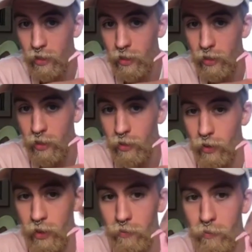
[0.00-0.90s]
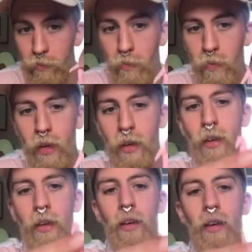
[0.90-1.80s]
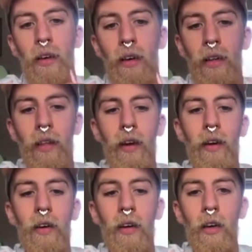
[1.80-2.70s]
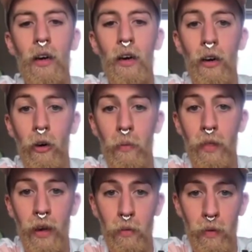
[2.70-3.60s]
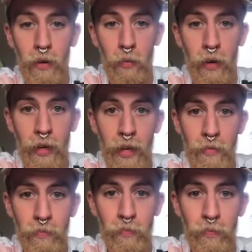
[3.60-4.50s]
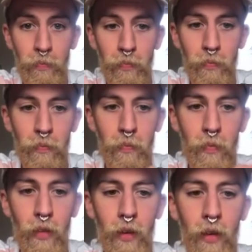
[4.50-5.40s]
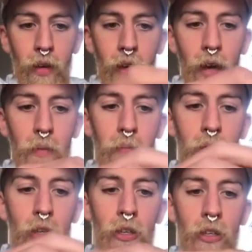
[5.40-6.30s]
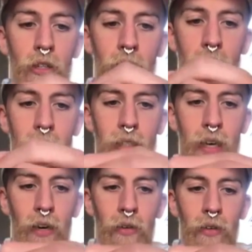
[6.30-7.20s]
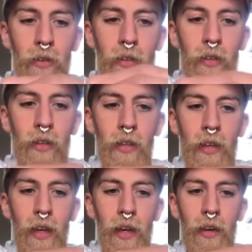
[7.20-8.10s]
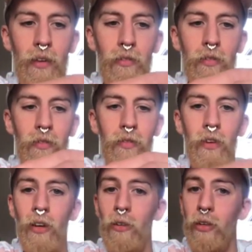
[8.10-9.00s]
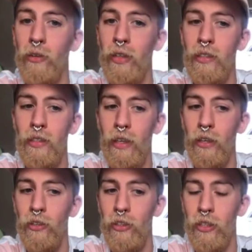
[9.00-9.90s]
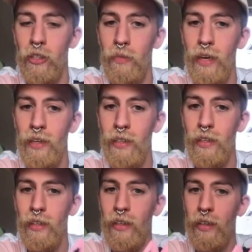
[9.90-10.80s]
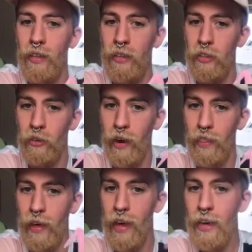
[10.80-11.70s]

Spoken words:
Okay. And then open that up a little bit again. And push that down. You'll follow the creases that you've just made to create the head.